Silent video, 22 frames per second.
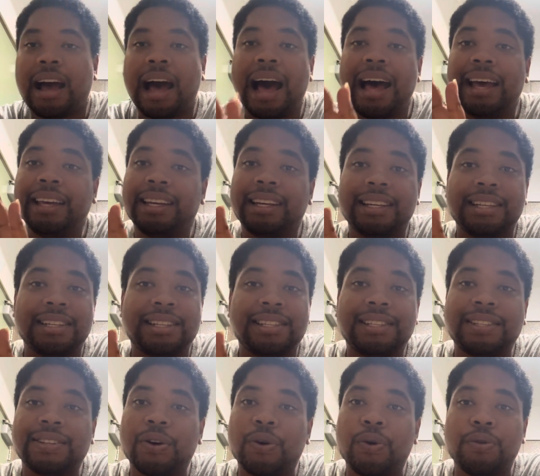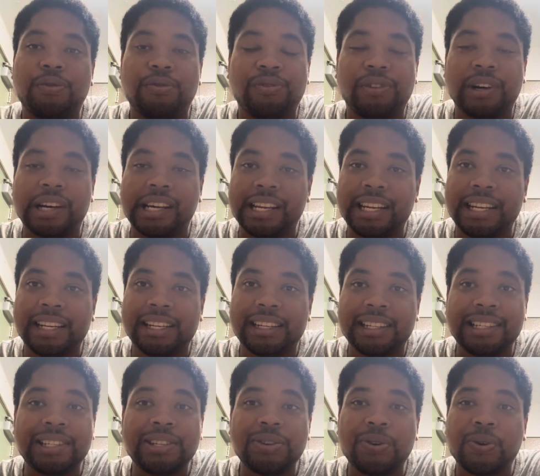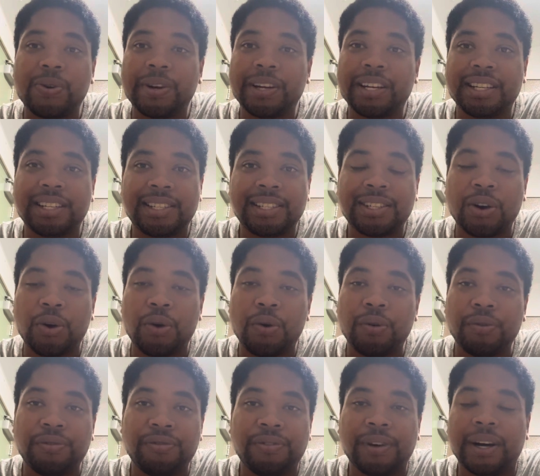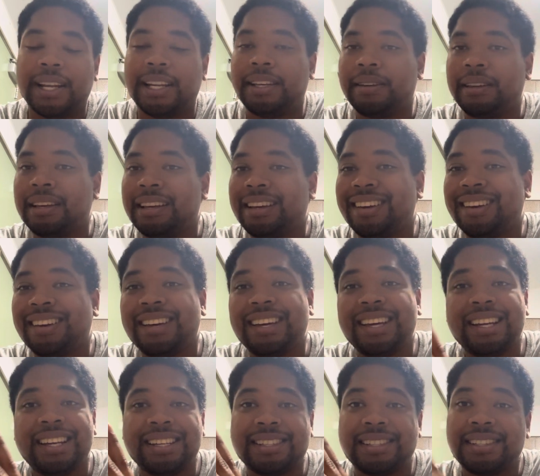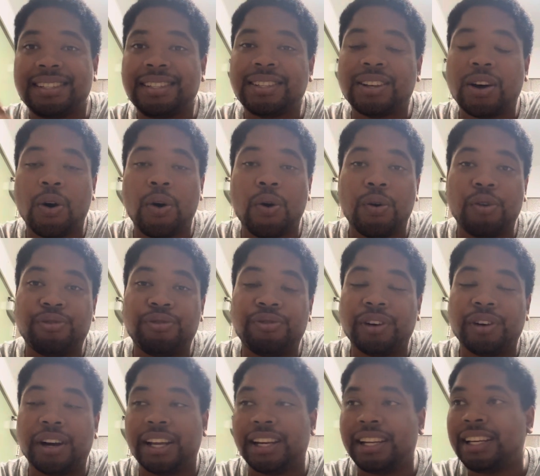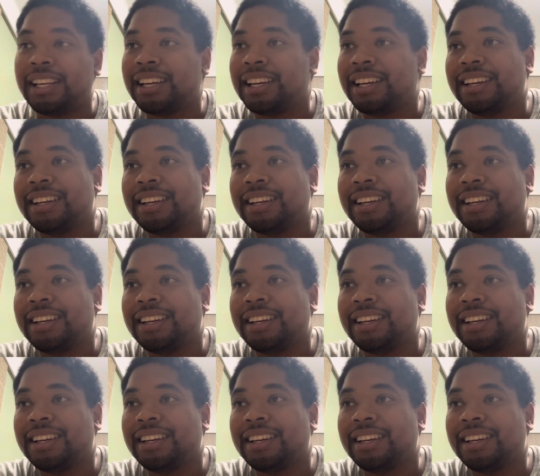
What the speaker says: It is so funny. The story is so funny. It is so funny.